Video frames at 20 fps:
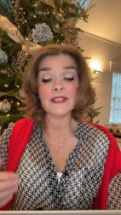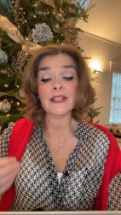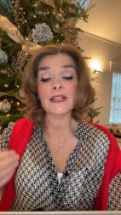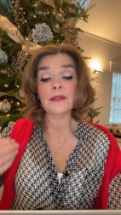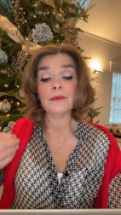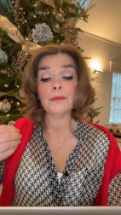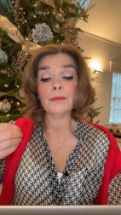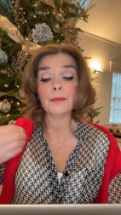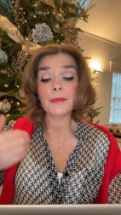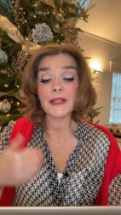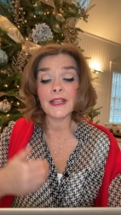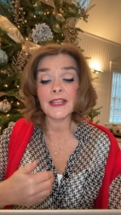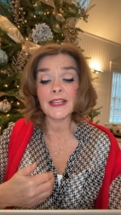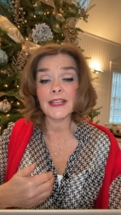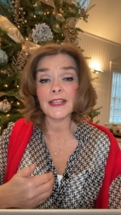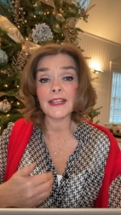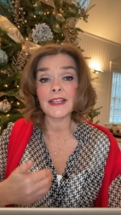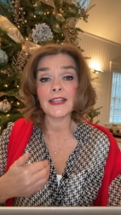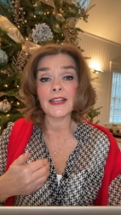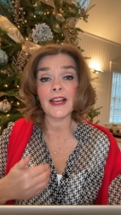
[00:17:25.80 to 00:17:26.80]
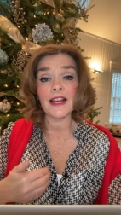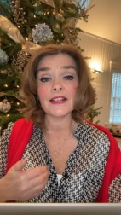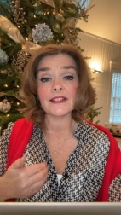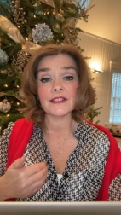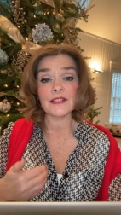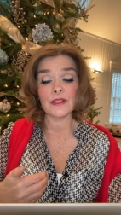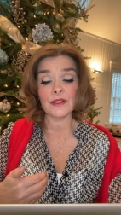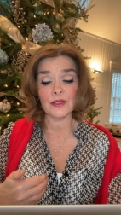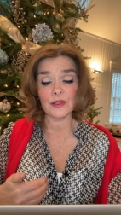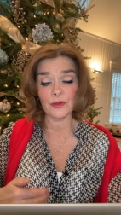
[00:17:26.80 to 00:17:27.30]
in me, as
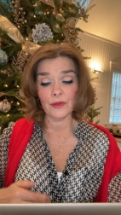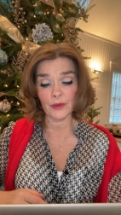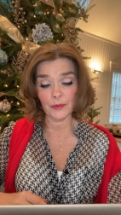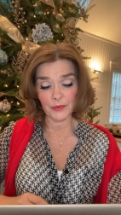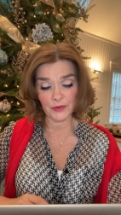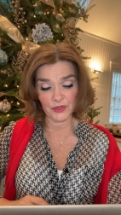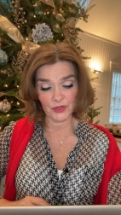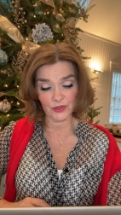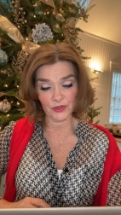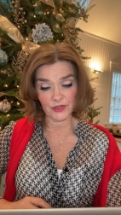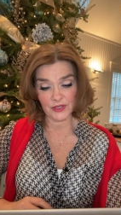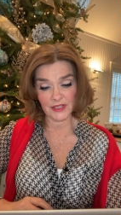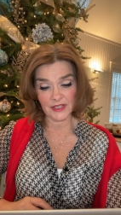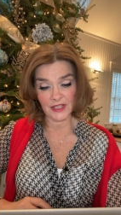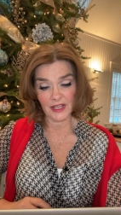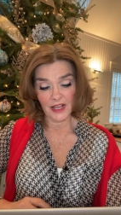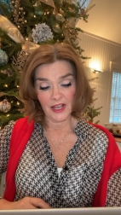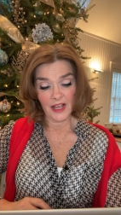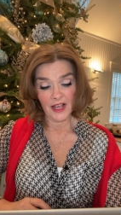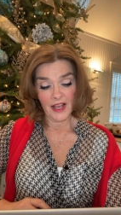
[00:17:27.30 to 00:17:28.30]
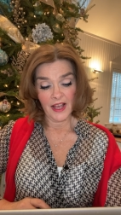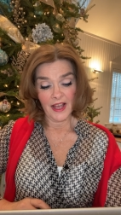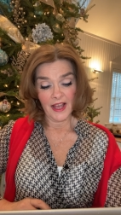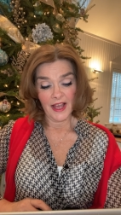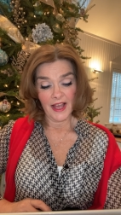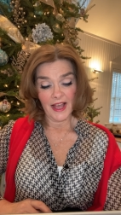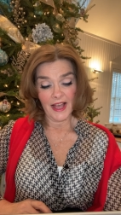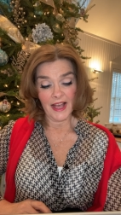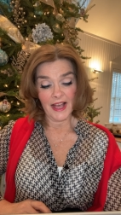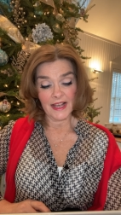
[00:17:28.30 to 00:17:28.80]
the scriptures
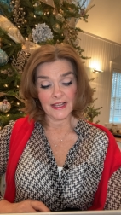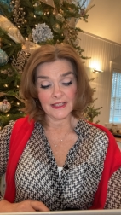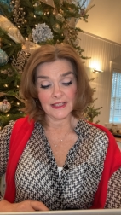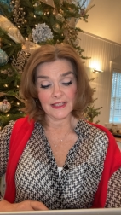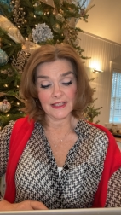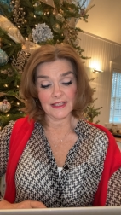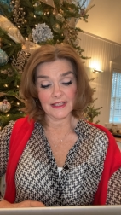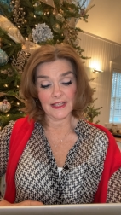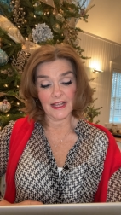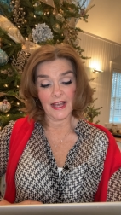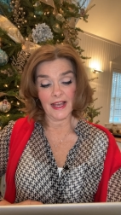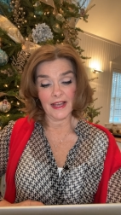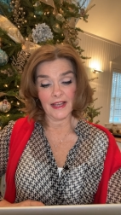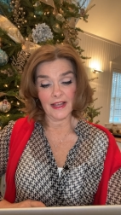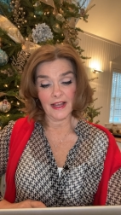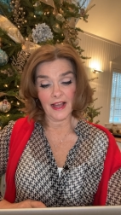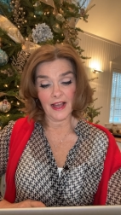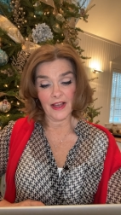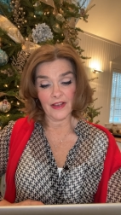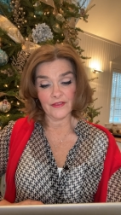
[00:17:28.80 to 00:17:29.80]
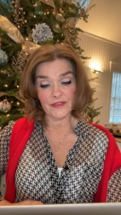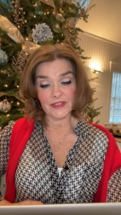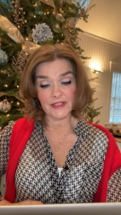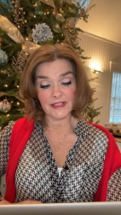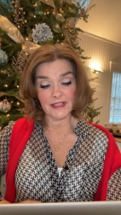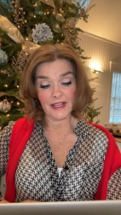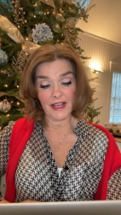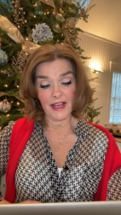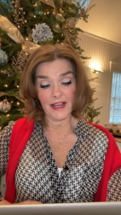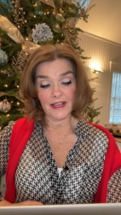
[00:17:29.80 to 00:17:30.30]
has said, have
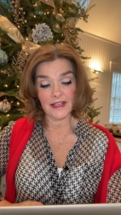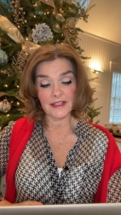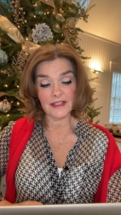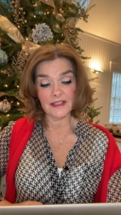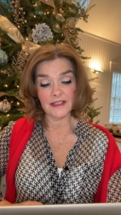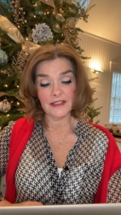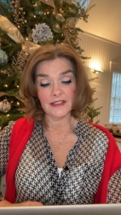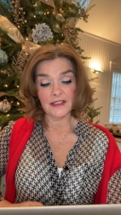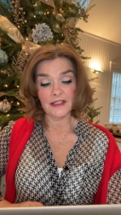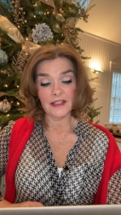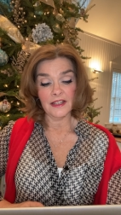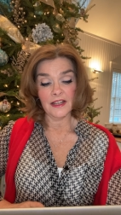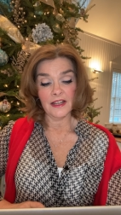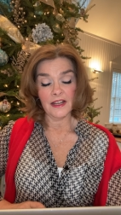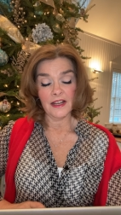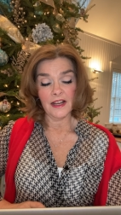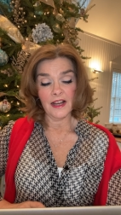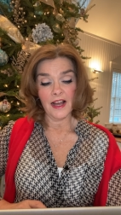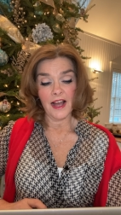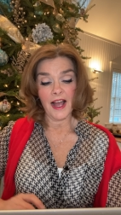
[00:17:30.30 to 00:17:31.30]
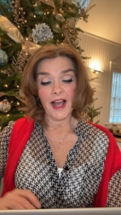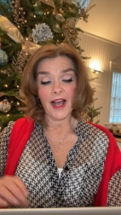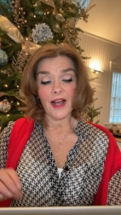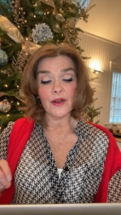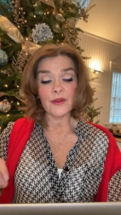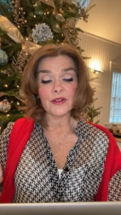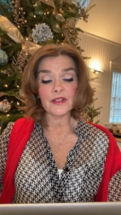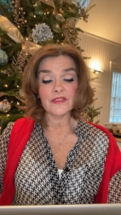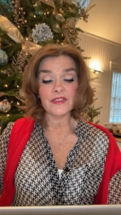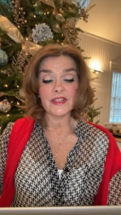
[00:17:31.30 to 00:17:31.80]
said,
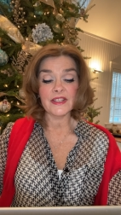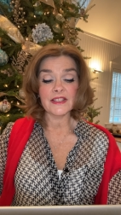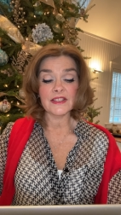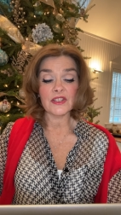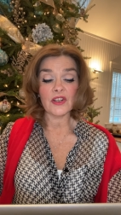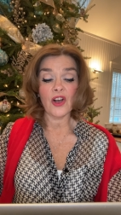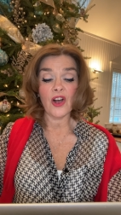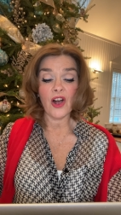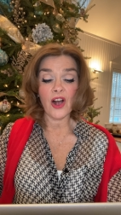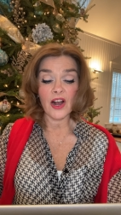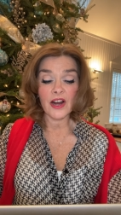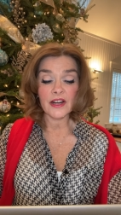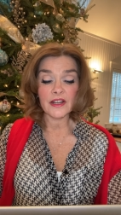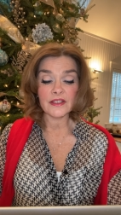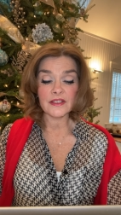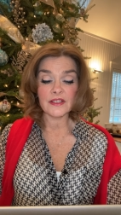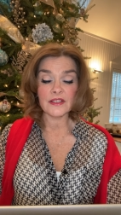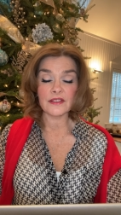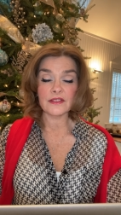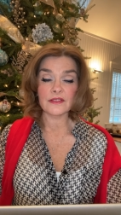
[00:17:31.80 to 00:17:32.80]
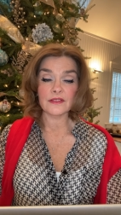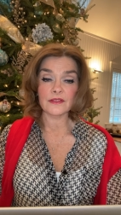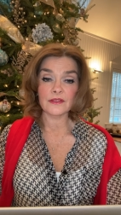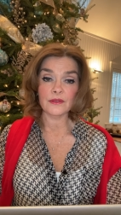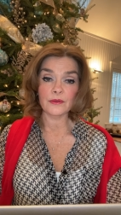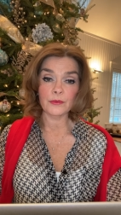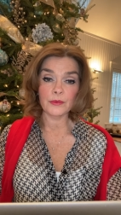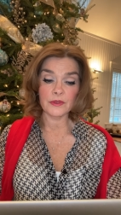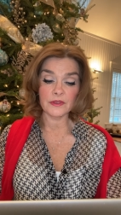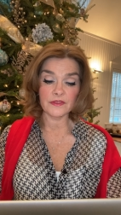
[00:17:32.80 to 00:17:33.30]
out of his heart
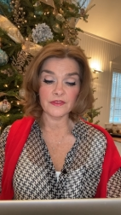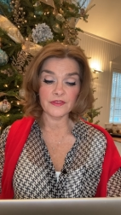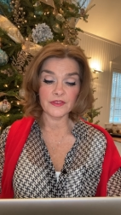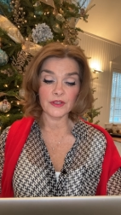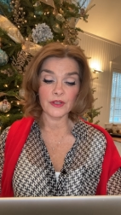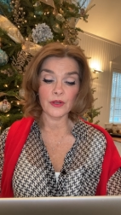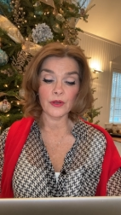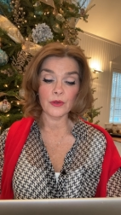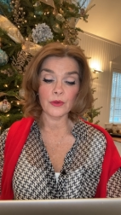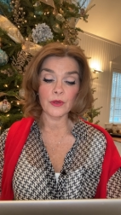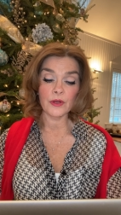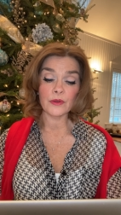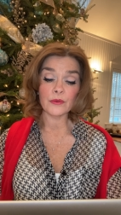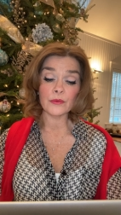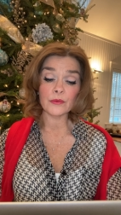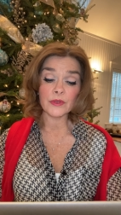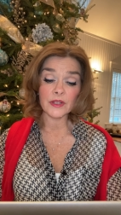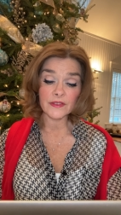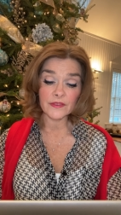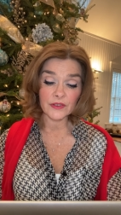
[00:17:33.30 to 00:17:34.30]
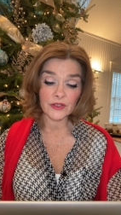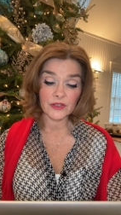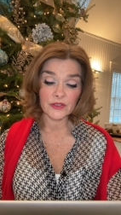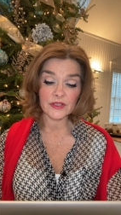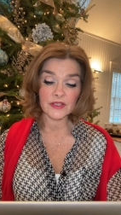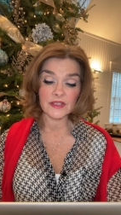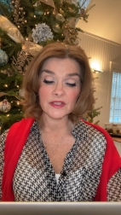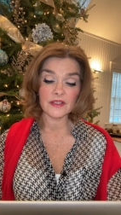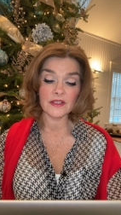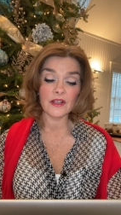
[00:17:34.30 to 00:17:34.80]
will flow
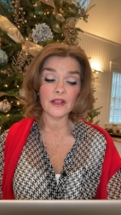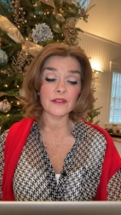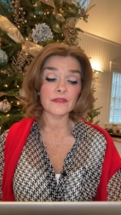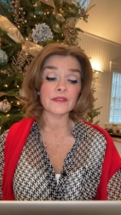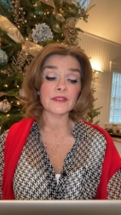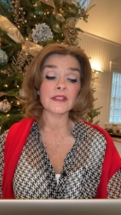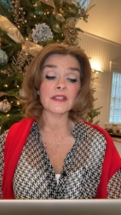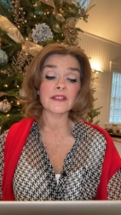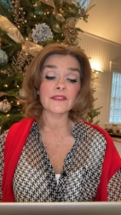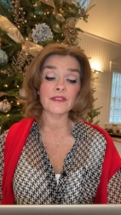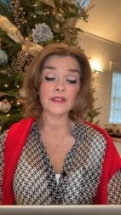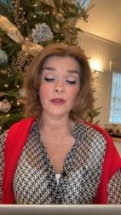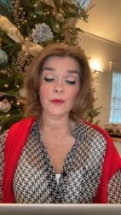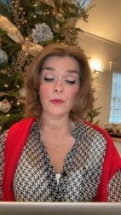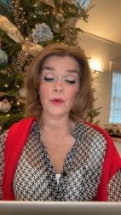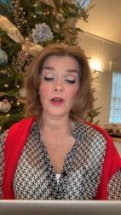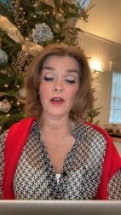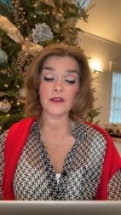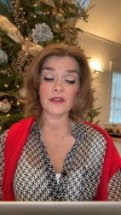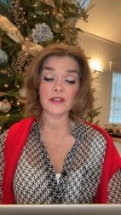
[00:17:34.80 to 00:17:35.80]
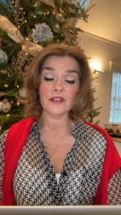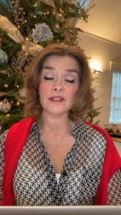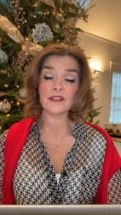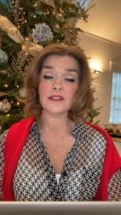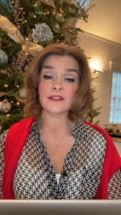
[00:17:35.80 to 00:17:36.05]
rivers of living water.